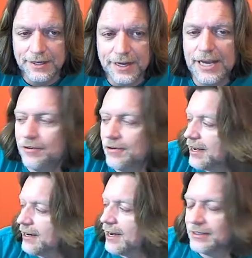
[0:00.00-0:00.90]
Hey, you
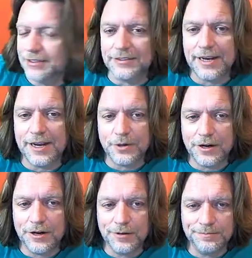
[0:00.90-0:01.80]
recognize this amp
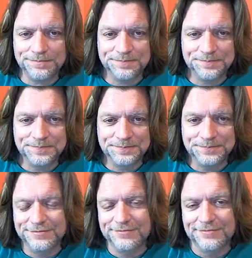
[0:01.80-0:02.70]
cart?
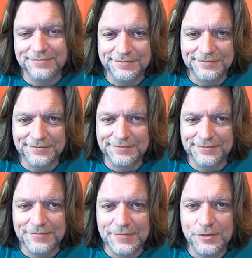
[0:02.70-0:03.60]

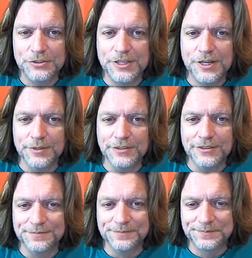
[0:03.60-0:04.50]
It was Skillman's.